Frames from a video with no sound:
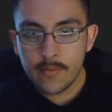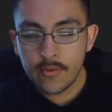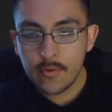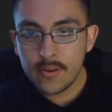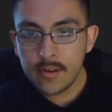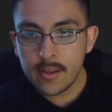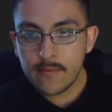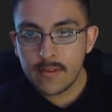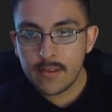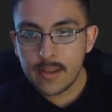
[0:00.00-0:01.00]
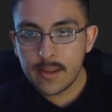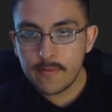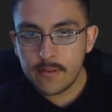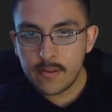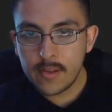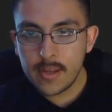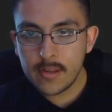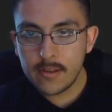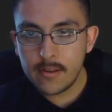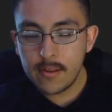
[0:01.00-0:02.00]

3 is going to give us negative 6.